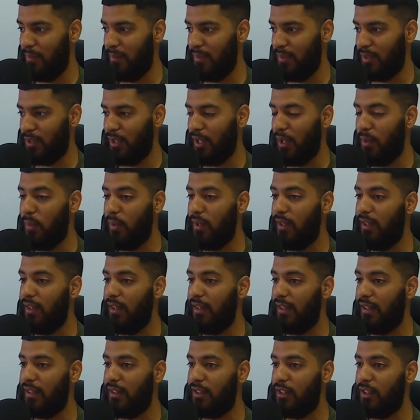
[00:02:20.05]
So I
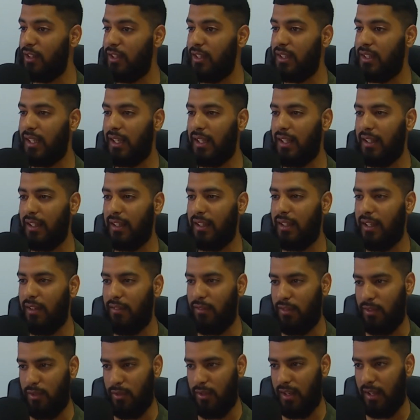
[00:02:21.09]
wanted to just kind of
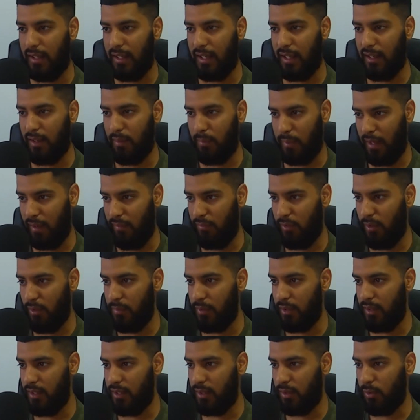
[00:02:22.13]
give you the kind of platform
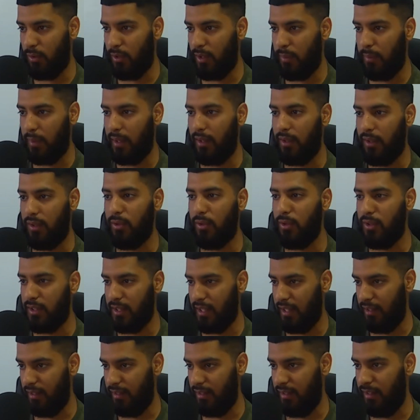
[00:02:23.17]
to just talk about your
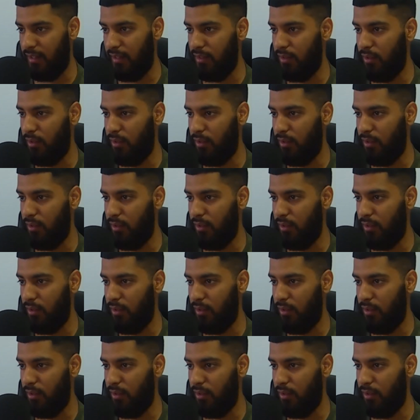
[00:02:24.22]
journey.